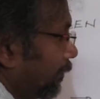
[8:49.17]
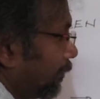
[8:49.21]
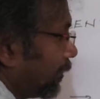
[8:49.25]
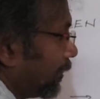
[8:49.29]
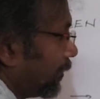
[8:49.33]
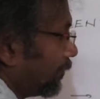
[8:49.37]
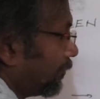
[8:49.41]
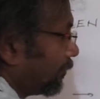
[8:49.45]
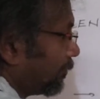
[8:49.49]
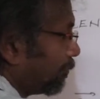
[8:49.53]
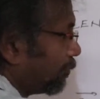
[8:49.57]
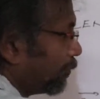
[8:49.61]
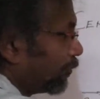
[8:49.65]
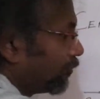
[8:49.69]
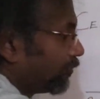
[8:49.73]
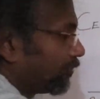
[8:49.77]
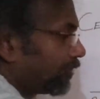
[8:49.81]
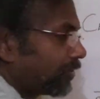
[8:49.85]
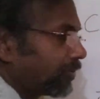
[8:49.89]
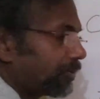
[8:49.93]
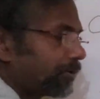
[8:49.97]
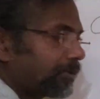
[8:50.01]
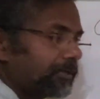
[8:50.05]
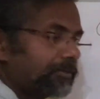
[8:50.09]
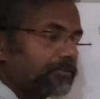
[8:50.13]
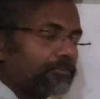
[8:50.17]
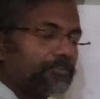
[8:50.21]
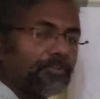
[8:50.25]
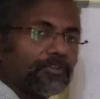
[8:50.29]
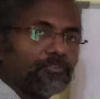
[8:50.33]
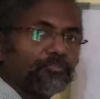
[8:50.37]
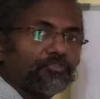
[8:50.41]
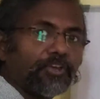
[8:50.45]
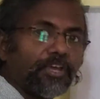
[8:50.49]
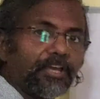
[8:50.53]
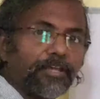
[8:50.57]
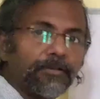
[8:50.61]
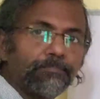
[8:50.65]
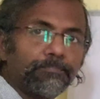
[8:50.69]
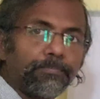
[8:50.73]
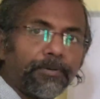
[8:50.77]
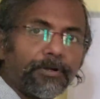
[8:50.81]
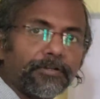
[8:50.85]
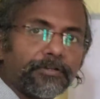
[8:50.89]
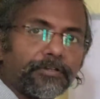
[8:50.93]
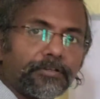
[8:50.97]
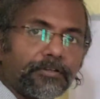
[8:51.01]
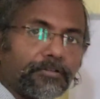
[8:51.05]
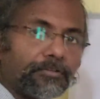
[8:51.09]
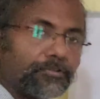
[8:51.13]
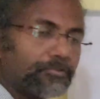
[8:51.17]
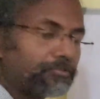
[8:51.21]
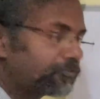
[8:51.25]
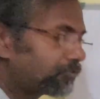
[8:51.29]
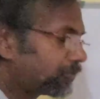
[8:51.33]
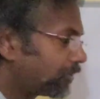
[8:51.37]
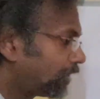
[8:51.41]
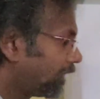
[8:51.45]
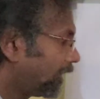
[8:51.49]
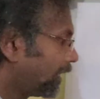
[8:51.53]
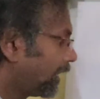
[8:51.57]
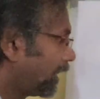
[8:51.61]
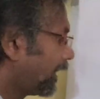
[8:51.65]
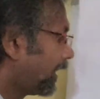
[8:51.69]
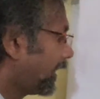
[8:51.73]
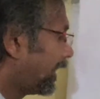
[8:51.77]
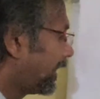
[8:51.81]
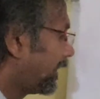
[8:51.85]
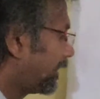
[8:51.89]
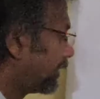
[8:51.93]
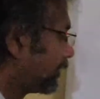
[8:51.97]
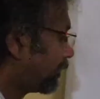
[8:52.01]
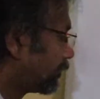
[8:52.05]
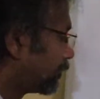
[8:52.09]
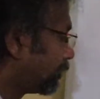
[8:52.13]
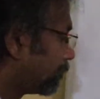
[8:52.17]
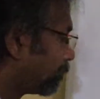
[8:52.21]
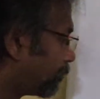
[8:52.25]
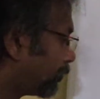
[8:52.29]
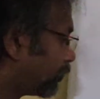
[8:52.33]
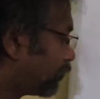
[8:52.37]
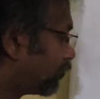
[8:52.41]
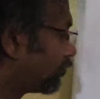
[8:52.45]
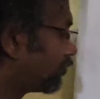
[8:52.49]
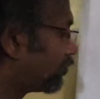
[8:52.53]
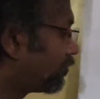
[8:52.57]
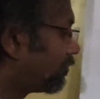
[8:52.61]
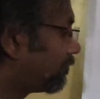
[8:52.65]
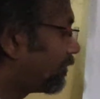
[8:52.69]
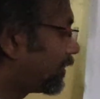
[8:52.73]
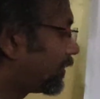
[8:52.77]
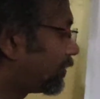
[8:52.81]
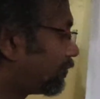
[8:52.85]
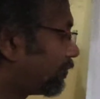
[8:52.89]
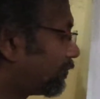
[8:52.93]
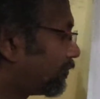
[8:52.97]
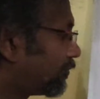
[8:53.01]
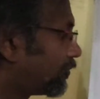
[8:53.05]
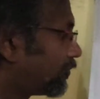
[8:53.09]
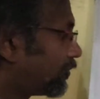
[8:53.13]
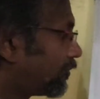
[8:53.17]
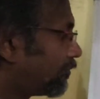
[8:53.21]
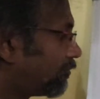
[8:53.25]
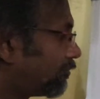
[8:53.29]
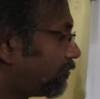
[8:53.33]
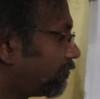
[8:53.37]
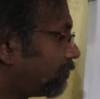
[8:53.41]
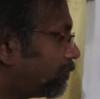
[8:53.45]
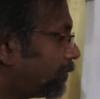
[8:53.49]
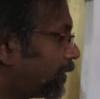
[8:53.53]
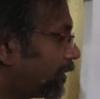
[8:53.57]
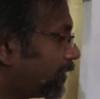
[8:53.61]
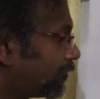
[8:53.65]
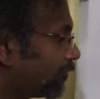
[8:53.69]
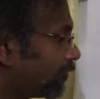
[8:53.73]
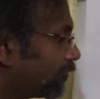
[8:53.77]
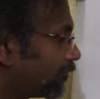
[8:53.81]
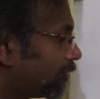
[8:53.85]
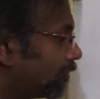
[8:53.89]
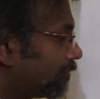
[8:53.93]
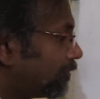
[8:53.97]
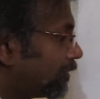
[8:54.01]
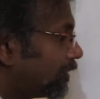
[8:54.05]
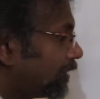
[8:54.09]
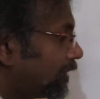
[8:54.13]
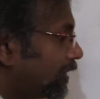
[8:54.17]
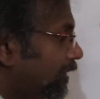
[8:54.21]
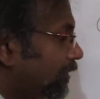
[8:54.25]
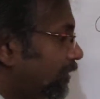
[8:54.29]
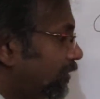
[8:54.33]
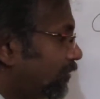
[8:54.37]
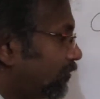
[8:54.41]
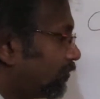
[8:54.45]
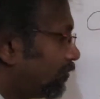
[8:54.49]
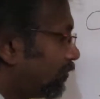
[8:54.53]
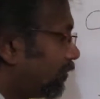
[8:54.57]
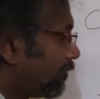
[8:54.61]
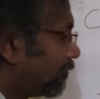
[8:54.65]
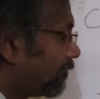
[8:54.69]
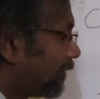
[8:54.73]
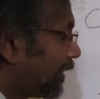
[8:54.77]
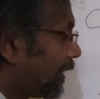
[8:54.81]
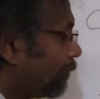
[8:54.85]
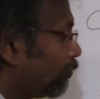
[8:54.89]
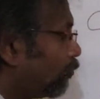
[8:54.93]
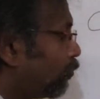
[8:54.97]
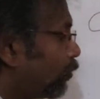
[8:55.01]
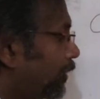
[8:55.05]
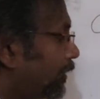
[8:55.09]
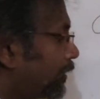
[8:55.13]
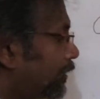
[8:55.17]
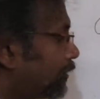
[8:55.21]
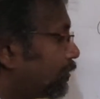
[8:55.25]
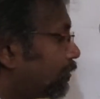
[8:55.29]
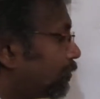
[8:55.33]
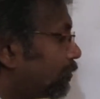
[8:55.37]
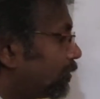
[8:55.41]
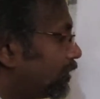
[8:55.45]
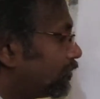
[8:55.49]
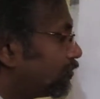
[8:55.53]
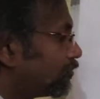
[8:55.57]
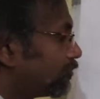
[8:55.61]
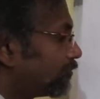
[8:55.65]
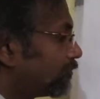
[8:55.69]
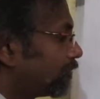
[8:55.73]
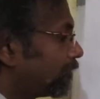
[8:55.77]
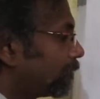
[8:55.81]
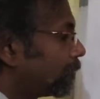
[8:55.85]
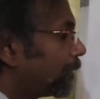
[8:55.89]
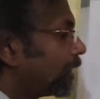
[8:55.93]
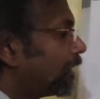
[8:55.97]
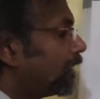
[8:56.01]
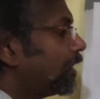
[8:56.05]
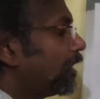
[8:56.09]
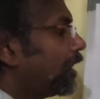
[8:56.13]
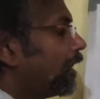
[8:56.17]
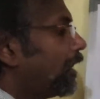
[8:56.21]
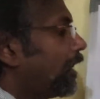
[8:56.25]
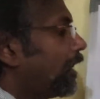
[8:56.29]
Okay, suppose there are this n particles, and the position vector of the center of mass is given the addition of m1 into each of the